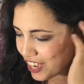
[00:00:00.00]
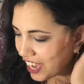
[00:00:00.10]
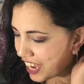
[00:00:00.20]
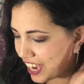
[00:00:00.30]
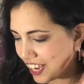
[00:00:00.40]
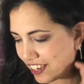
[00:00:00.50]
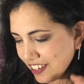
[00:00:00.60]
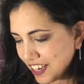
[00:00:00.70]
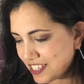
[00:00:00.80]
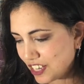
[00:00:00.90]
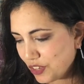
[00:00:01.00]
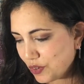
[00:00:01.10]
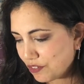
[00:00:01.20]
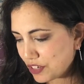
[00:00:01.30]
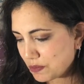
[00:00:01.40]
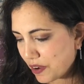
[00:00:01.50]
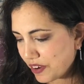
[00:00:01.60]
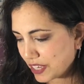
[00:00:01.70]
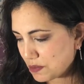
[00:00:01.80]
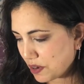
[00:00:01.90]
and it's a universe bound
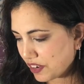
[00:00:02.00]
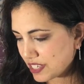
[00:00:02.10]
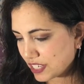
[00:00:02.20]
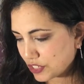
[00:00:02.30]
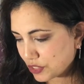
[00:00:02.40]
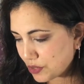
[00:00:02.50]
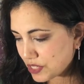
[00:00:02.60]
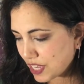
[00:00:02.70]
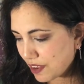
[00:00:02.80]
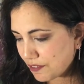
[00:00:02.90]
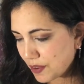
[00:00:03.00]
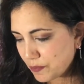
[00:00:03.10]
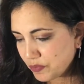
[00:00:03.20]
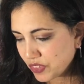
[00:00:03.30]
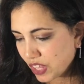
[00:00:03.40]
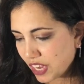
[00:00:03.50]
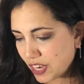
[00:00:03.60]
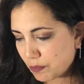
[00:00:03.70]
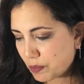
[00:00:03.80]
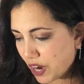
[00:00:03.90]
experience exclusive in
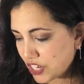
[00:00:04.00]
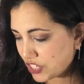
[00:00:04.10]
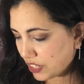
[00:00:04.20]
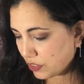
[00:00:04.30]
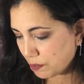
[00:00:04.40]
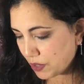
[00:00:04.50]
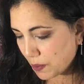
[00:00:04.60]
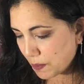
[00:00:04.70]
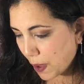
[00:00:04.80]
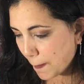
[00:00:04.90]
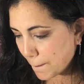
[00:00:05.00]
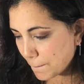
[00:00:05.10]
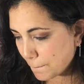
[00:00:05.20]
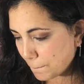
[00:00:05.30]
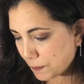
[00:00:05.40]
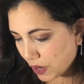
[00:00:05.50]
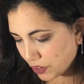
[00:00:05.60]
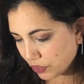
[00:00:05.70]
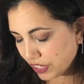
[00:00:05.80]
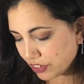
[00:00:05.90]
a brushed aluminum
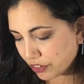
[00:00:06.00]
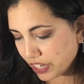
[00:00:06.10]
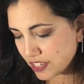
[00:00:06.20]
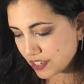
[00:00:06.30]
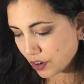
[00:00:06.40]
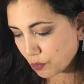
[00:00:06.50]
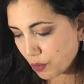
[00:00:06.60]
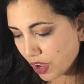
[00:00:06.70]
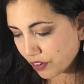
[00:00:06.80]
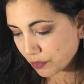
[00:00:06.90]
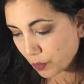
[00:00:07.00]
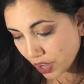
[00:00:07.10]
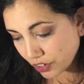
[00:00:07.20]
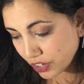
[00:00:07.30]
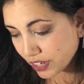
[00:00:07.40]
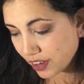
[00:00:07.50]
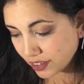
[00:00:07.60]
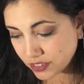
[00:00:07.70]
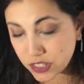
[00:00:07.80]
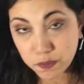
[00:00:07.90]
bottle. Ingredients are water,
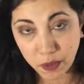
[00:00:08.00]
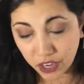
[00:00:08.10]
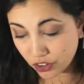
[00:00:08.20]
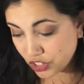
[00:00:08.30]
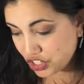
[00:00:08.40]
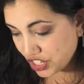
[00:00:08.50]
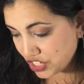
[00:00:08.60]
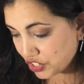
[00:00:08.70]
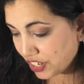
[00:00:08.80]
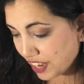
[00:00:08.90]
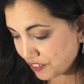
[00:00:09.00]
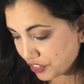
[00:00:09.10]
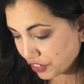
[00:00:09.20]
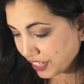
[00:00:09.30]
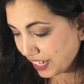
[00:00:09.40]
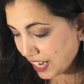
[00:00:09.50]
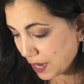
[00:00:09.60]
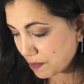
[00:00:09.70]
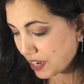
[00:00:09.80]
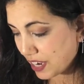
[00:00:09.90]
cactus pear, ginger, lavender, key
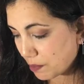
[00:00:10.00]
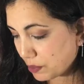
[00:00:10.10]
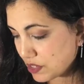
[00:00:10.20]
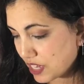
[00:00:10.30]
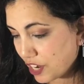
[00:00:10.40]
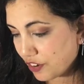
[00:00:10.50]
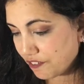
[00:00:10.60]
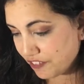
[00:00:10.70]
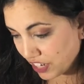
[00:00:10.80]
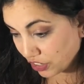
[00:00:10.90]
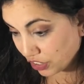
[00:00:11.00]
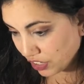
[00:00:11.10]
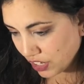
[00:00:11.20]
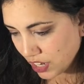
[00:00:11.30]
lime, and apple cider vinegar.